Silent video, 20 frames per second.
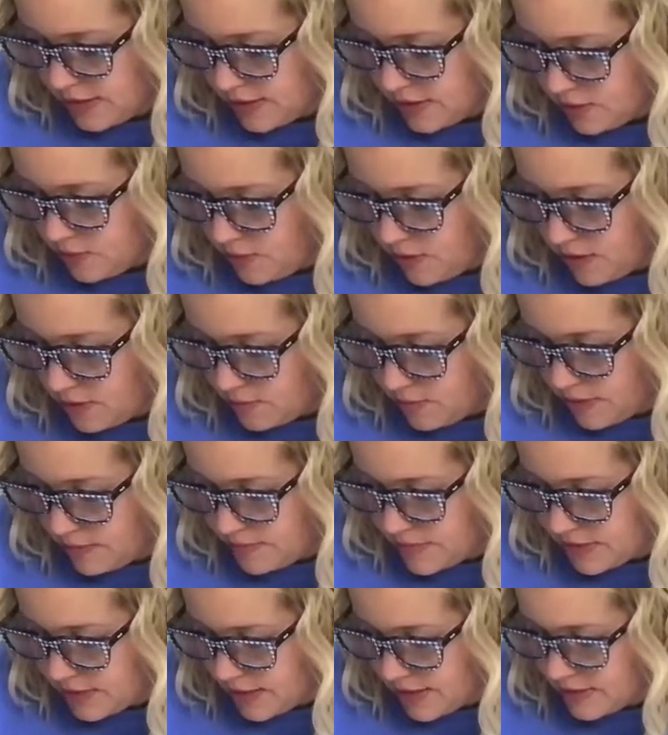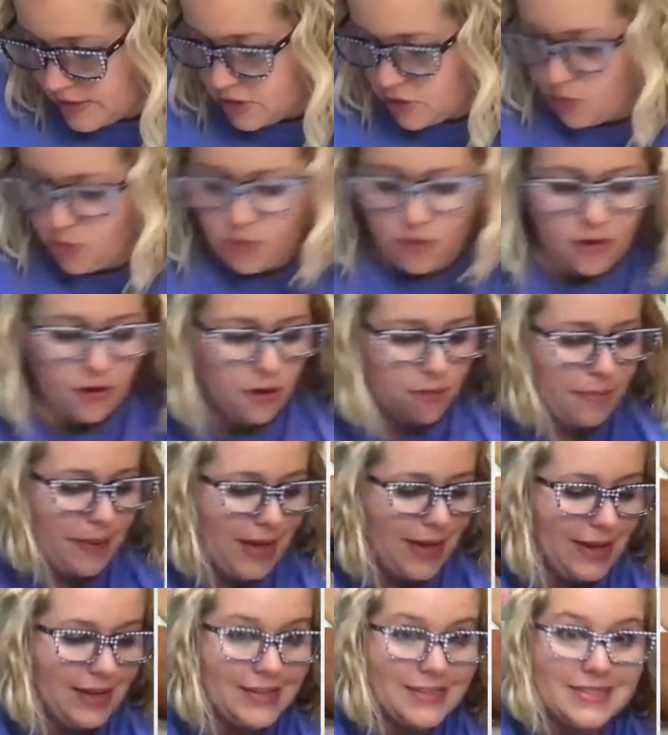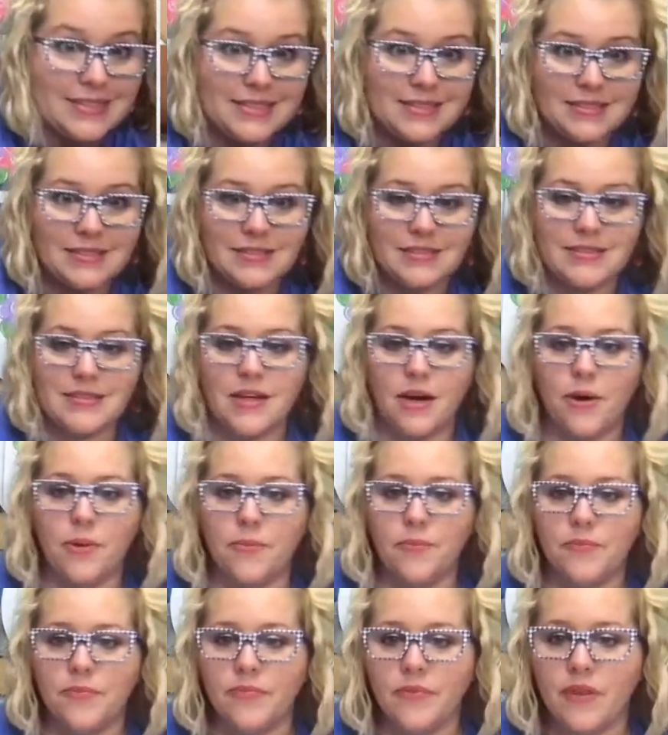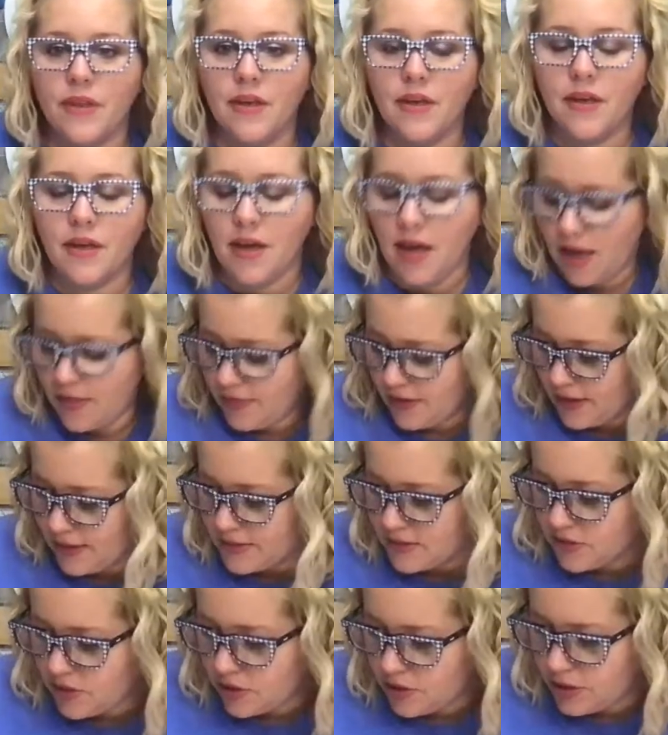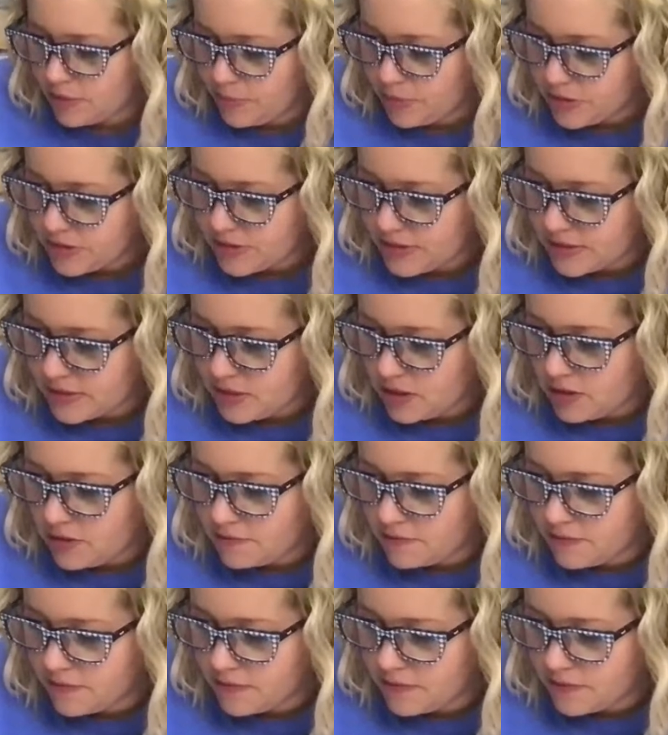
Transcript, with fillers: DecoArt website to order paint. So I think it's 30% off.